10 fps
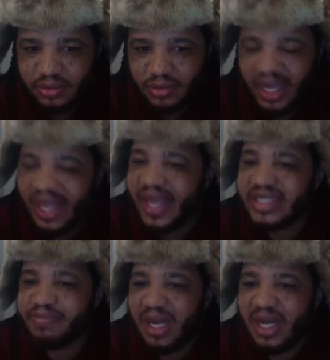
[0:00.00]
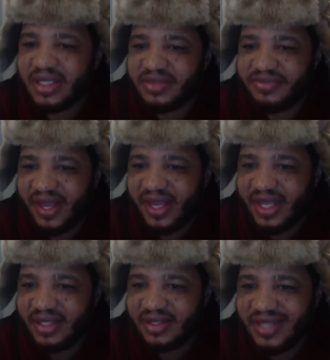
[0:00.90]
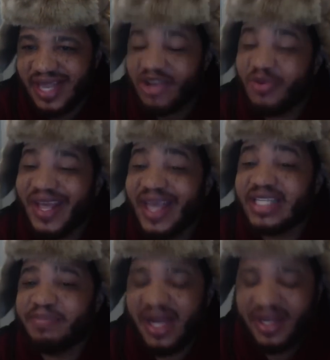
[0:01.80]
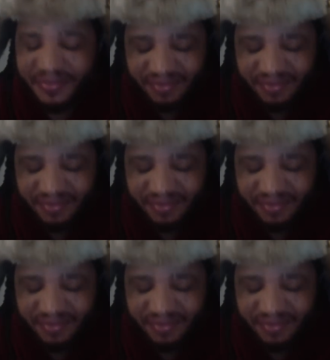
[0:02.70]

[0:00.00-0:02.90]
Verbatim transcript: the Xbox fan, hang on Xbox?